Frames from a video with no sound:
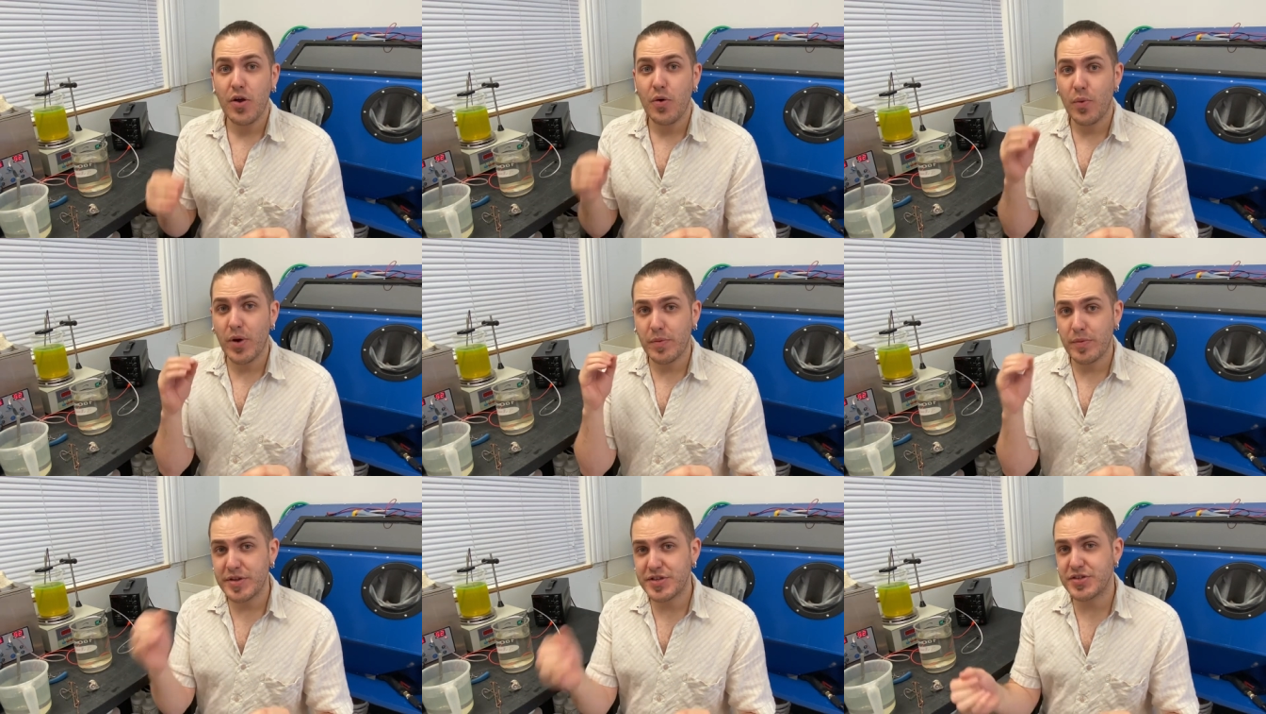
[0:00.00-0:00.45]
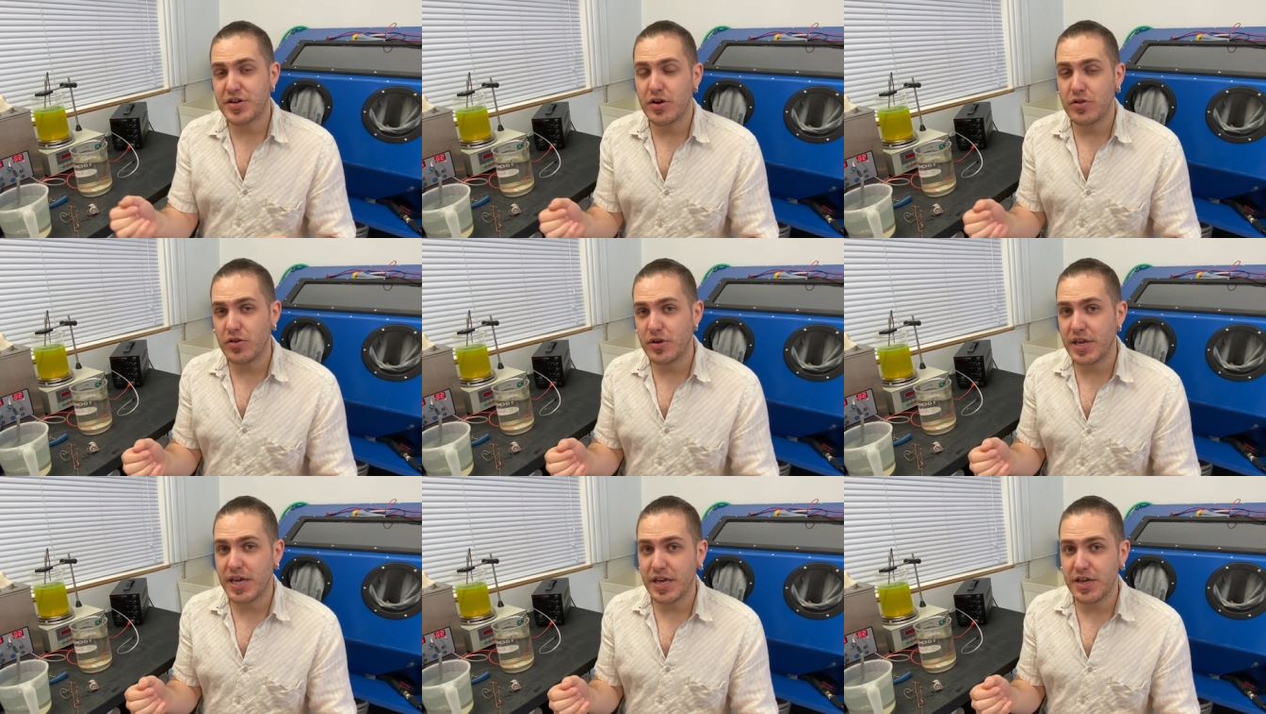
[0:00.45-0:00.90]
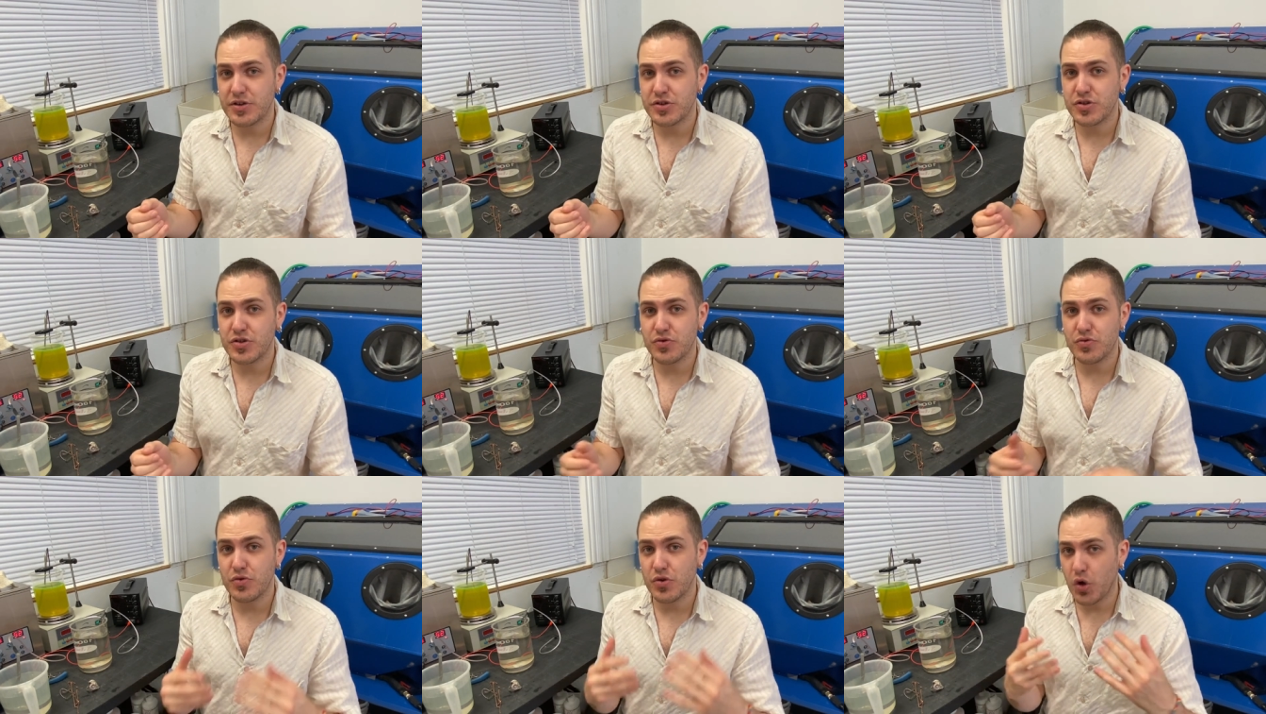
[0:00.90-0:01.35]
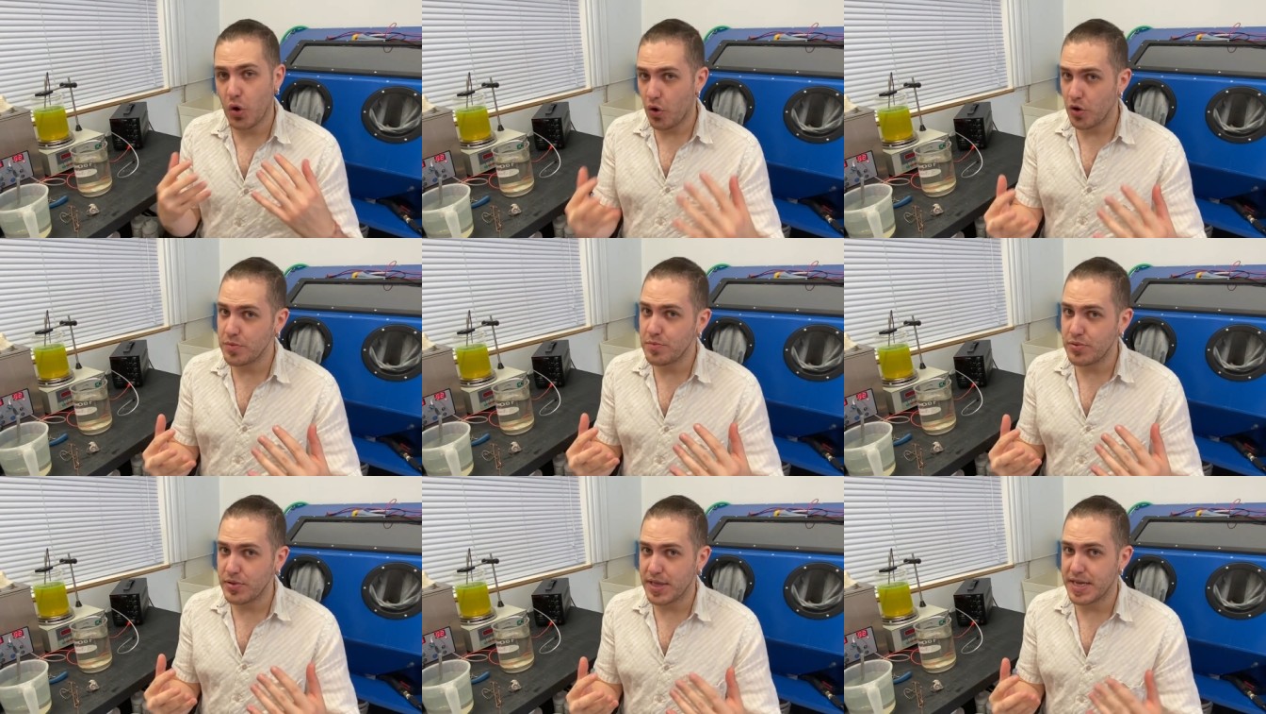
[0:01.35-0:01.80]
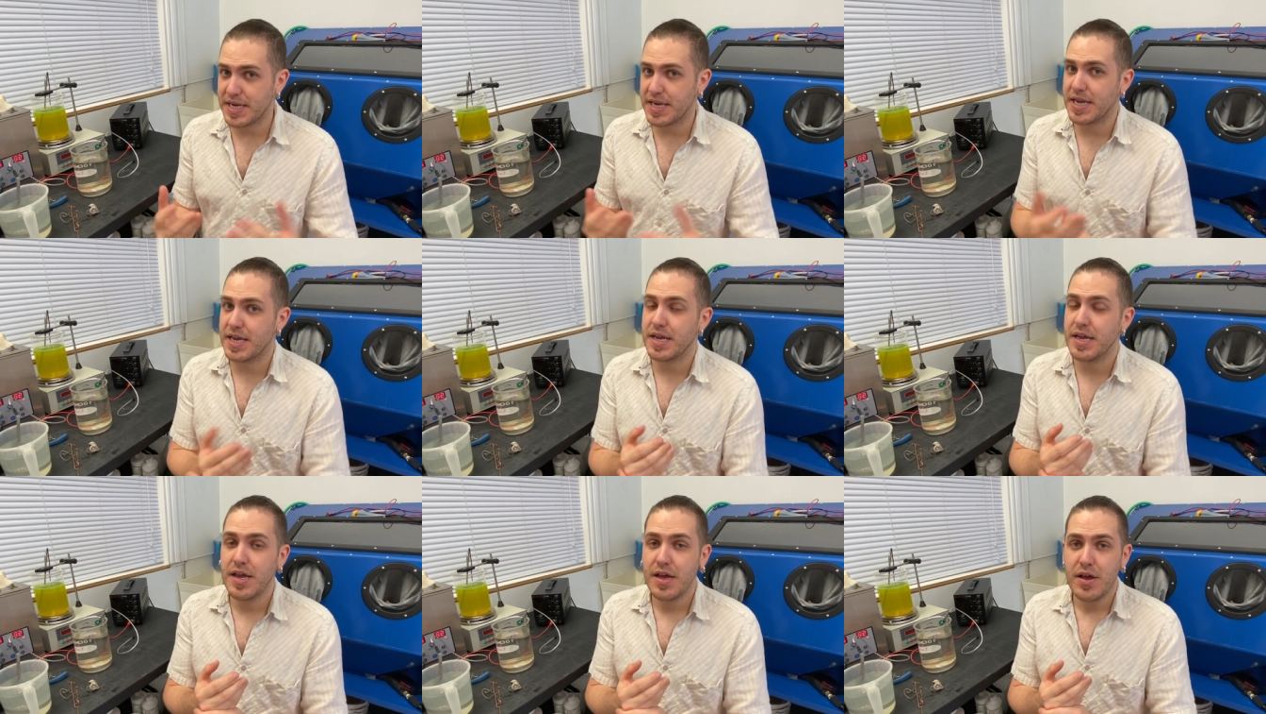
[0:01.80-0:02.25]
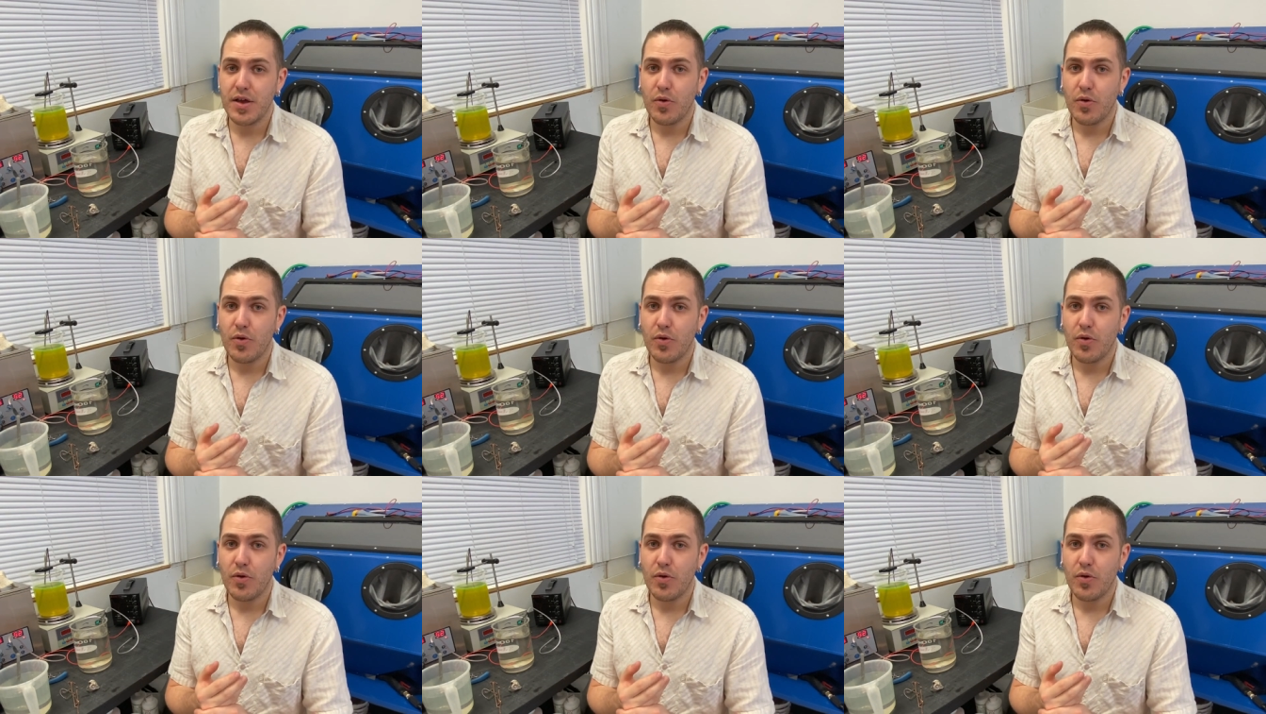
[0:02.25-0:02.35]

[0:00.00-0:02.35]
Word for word: when we start looking into gold plating,